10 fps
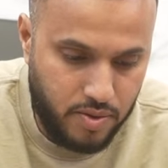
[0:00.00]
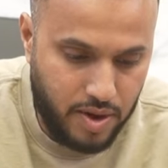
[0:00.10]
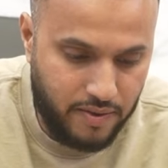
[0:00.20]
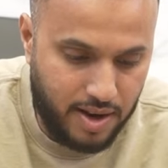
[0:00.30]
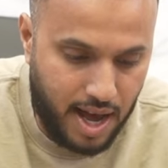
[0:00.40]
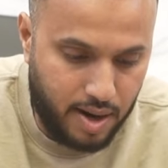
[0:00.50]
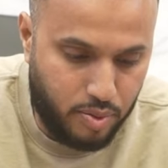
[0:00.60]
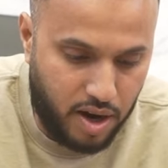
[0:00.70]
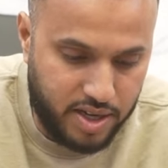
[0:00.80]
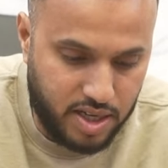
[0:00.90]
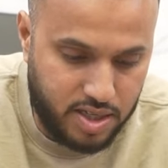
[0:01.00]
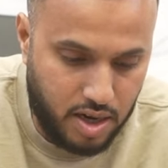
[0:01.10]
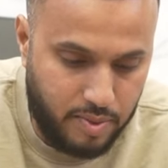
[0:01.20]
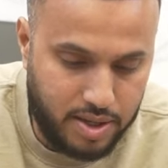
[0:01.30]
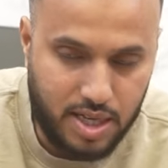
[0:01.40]
We have a lot of projects that
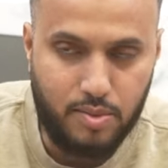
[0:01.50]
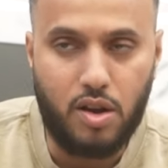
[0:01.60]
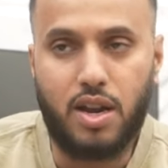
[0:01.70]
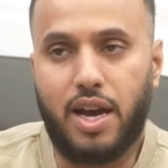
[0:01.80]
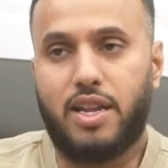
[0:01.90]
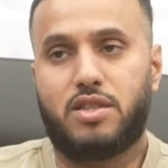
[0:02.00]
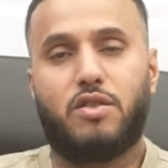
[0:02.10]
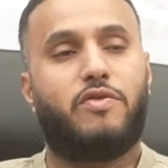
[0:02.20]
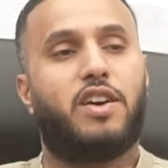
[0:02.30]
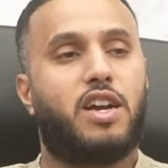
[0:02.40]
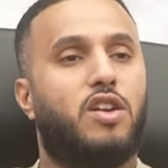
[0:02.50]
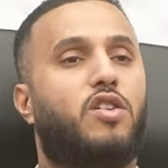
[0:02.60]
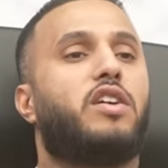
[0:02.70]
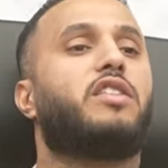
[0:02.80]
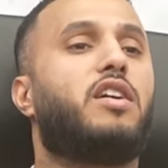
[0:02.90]
are about to come online. It's so fucking
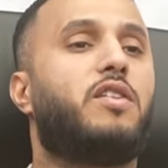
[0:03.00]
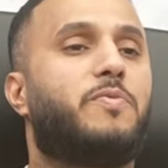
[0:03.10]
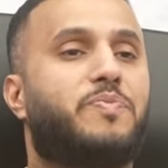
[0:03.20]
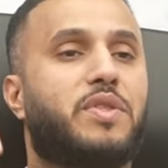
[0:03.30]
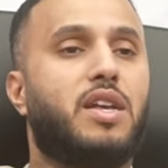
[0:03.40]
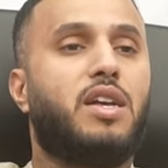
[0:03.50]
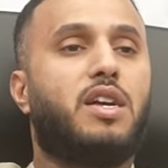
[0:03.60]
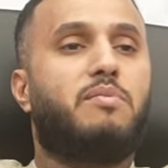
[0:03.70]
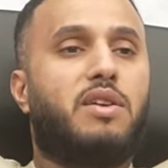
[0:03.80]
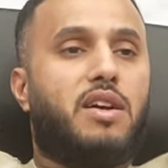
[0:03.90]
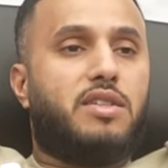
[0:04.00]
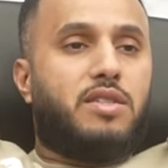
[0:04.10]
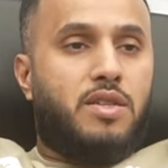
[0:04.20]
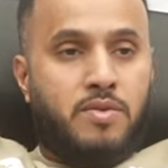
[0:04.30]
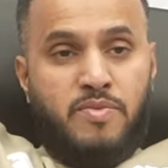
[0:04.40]
annoying though, because